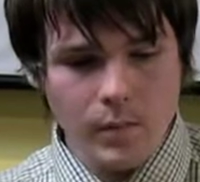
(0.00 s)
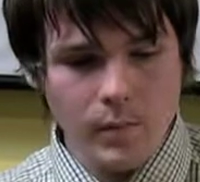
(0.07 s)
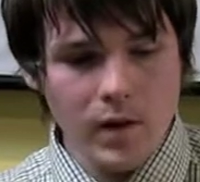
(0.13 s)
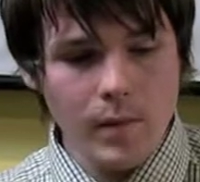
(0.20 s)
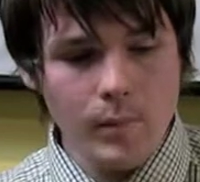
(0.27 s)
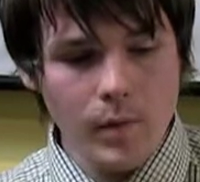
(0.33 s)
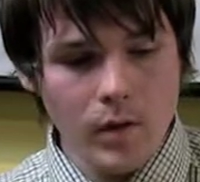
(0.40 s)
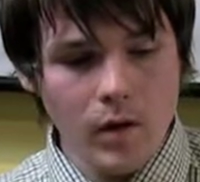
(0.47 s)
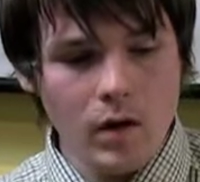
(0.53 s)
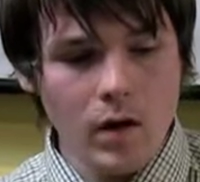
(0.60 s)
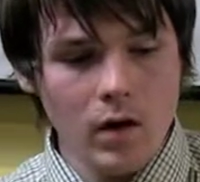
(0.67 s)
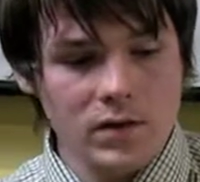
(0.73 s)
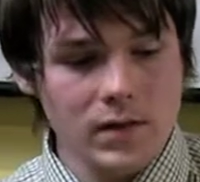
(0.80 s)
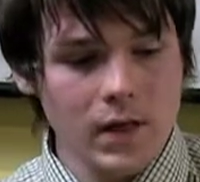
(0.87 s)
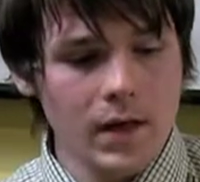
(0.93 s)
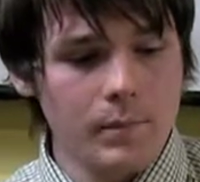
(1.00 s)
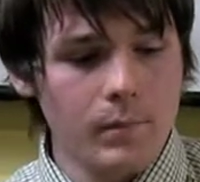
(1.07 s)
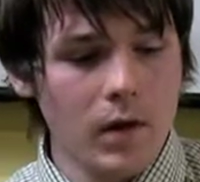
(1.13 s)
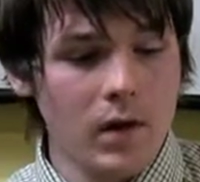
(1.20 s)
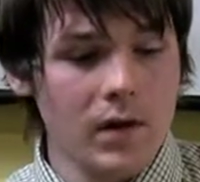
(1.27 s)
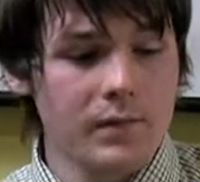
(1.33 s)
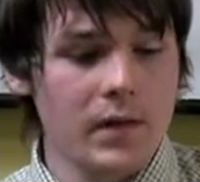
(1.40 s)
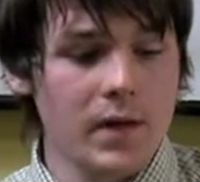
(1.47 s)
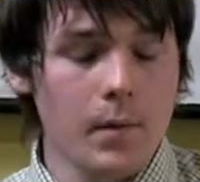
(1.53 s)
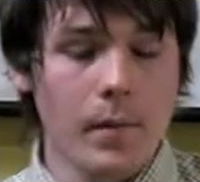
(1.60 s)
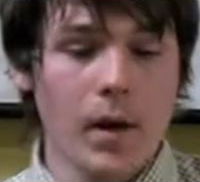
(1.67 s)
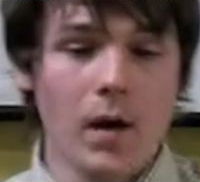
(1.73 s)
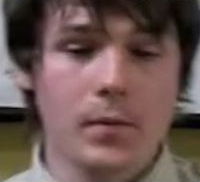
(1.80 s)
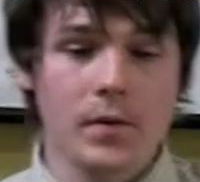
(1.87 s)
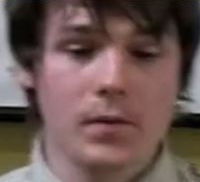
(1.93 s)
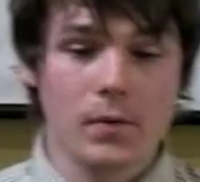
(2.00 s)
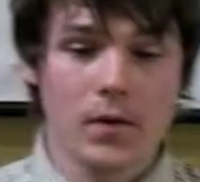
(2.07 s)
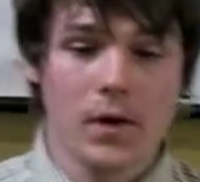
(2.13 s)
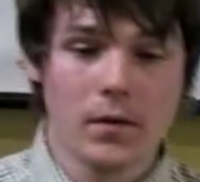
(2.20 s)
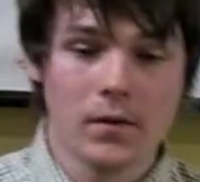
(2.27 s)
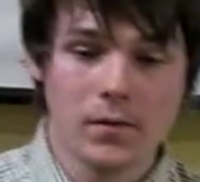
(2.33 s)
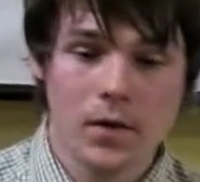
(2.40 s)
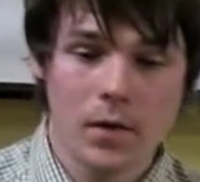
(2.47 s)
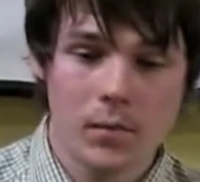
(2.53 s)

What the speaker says: Yeah, but I lived in a pub as well.